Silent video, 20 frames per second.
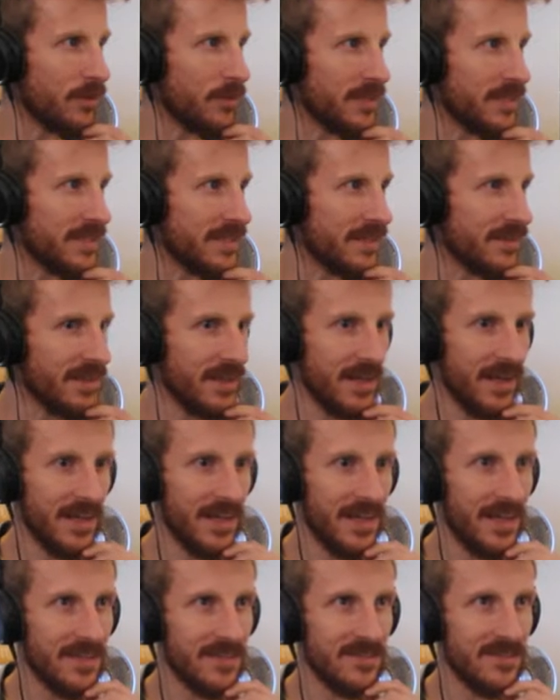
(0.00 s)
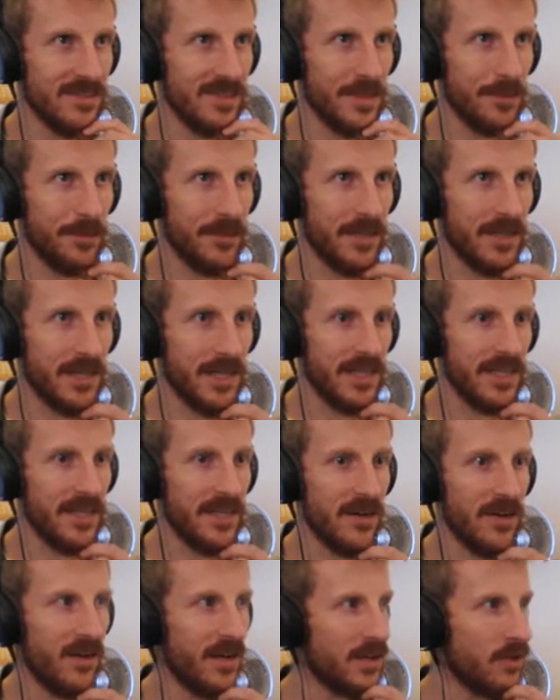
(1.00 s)
all my daylight. I can't sleep the night
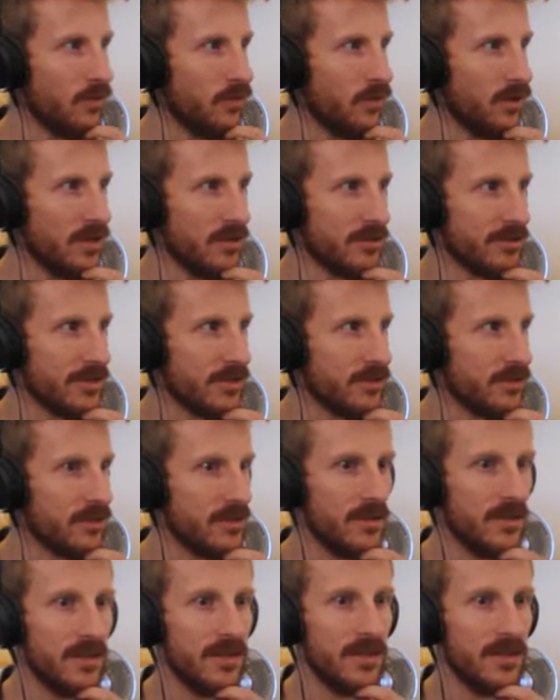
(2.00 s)
here. I don't want to.